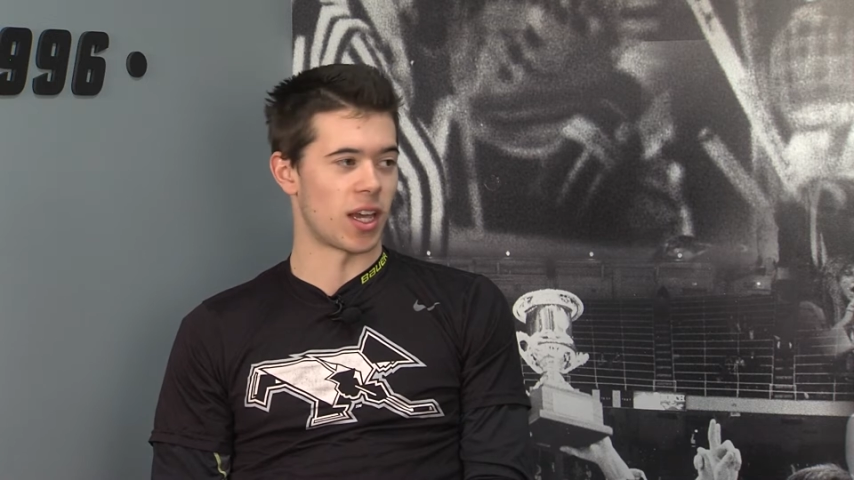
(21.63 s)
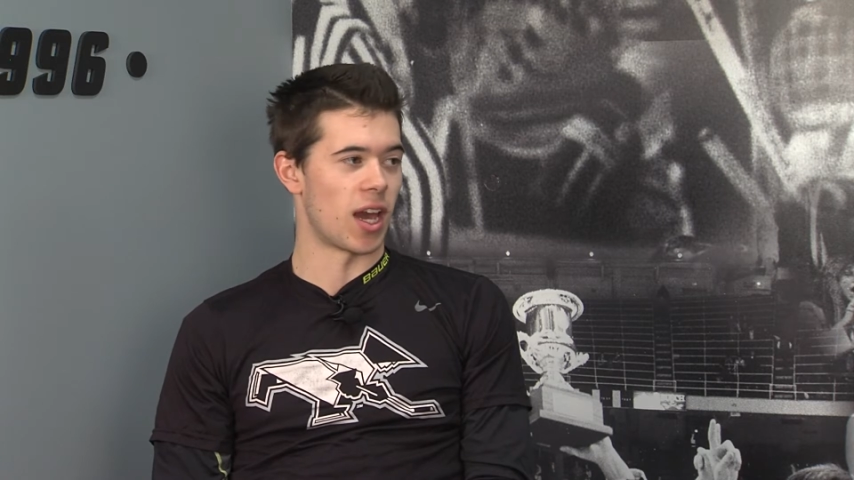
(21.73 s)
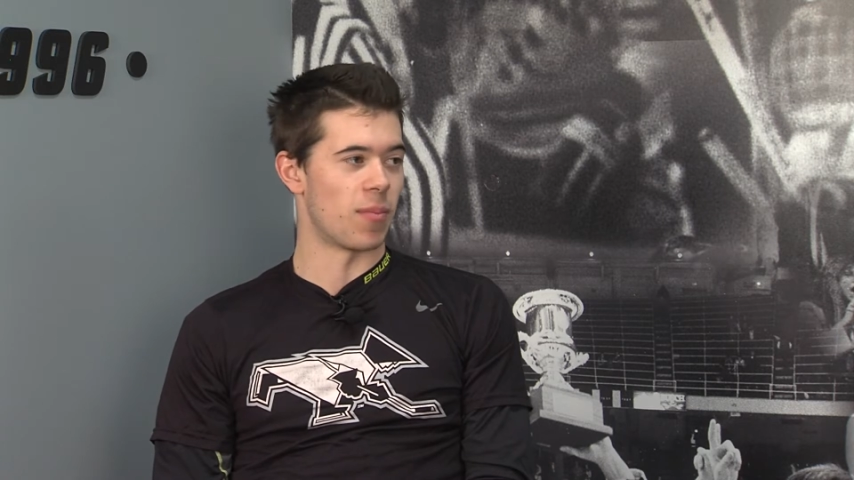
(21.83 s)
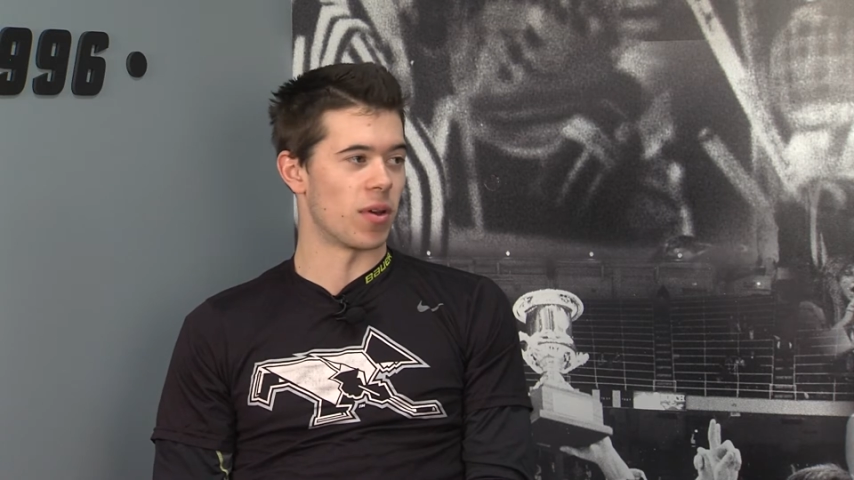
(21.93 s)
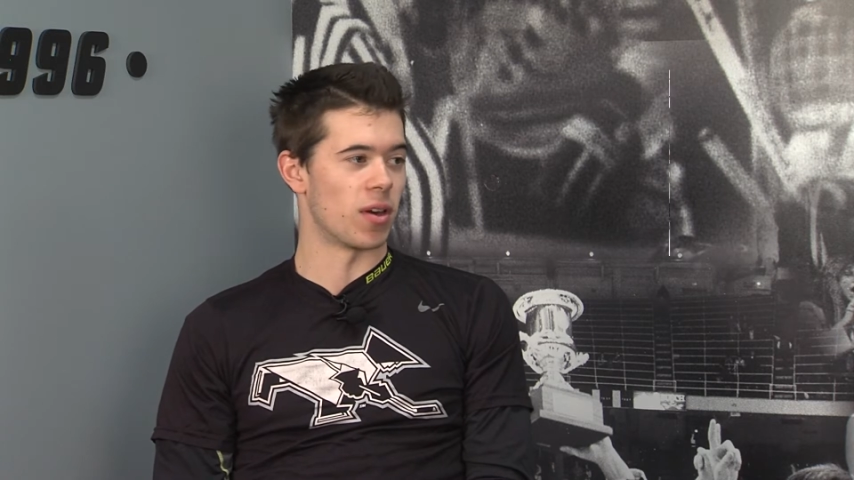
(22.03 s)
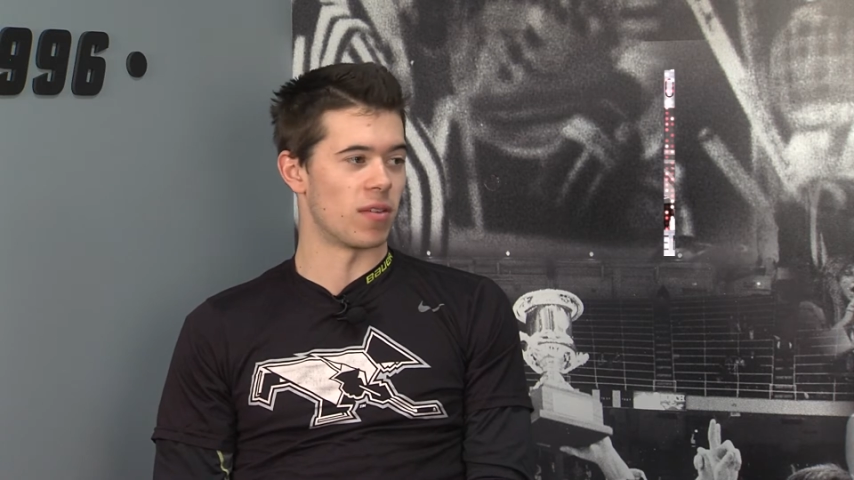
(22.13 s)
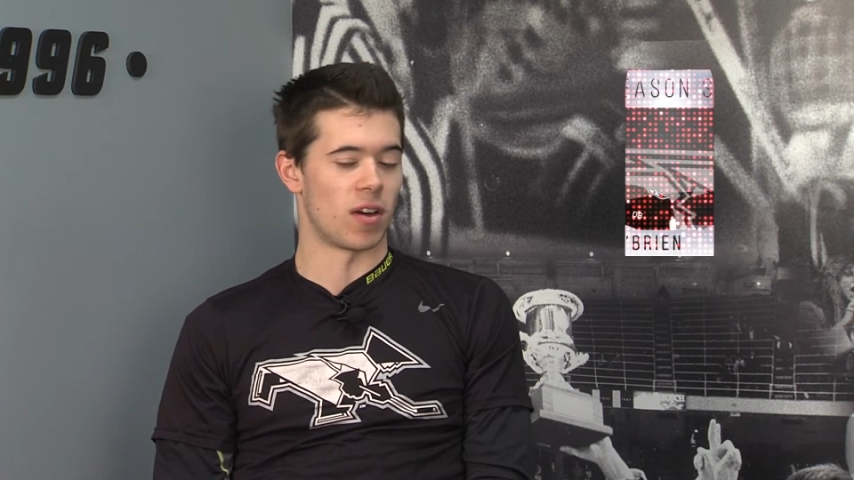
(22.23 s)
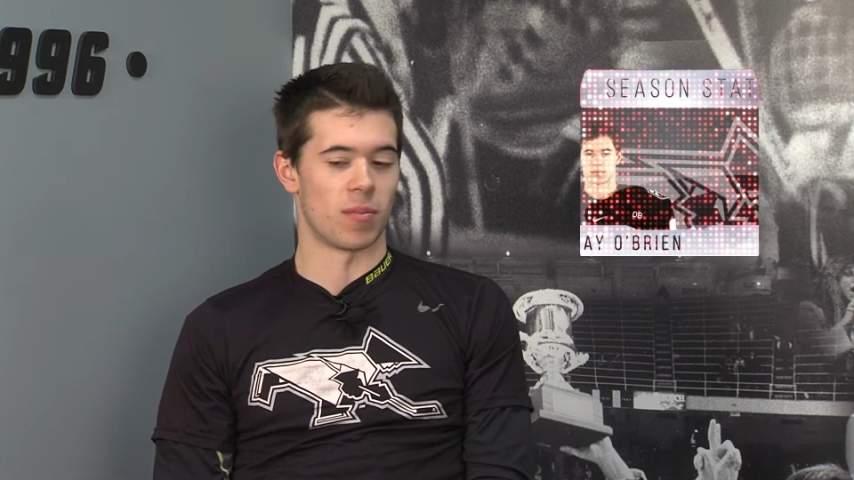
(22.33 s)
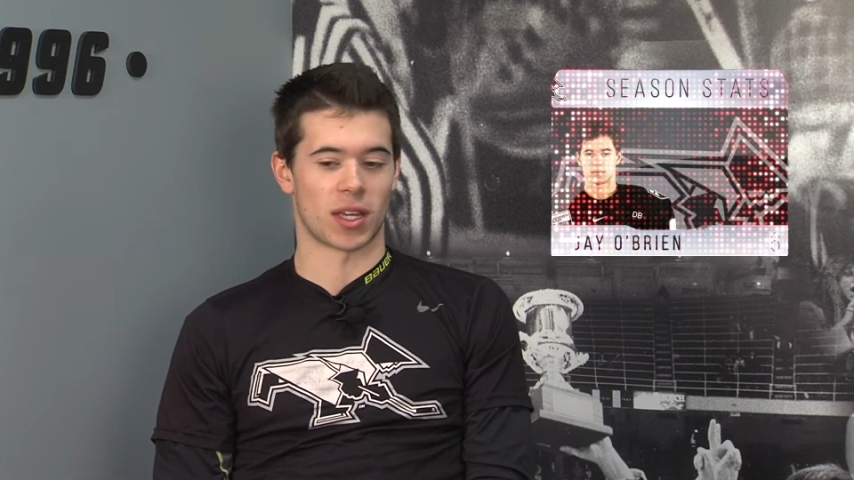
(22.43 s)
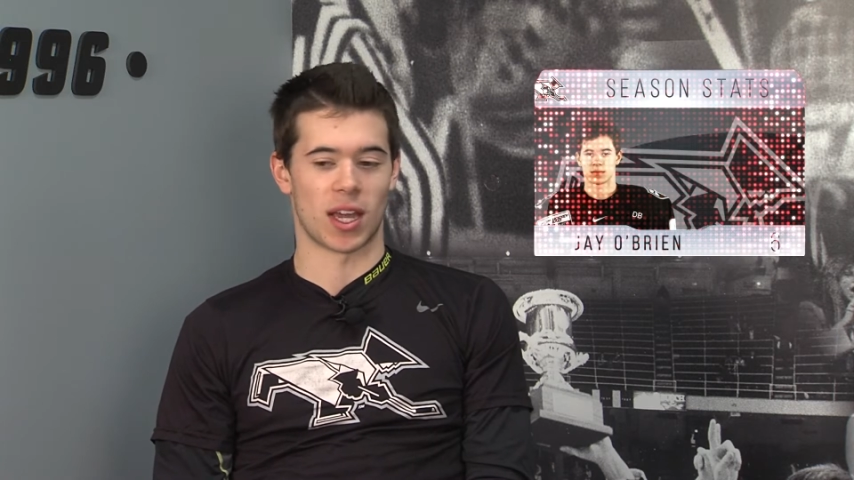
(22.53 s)
camp or a
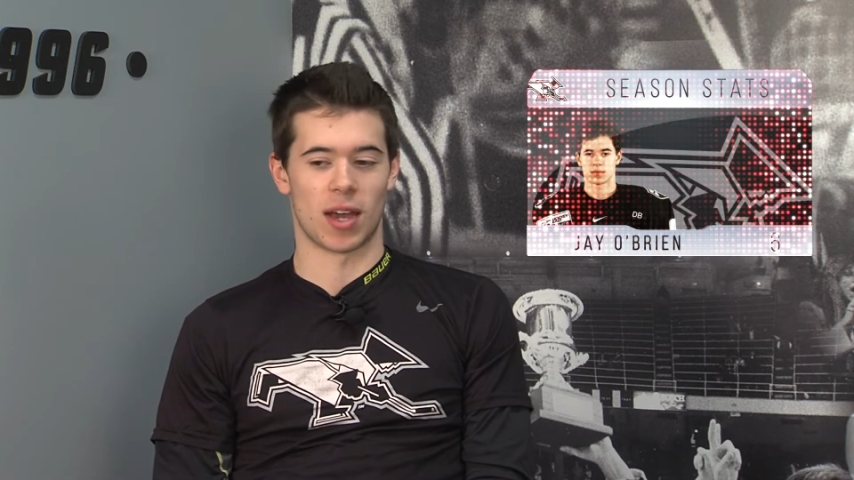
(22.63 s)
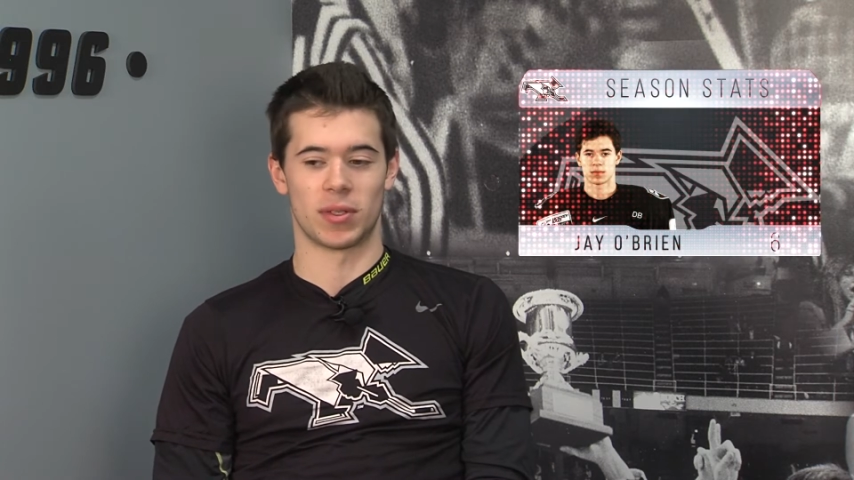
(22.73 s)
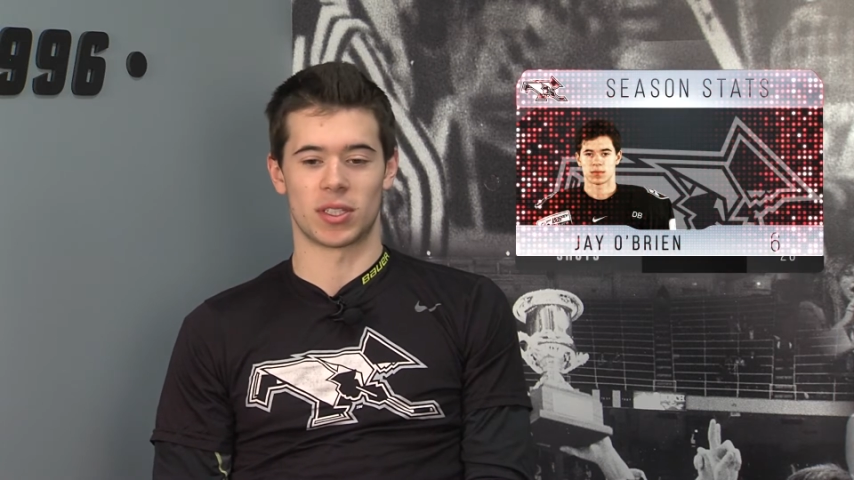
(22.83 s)
development camp,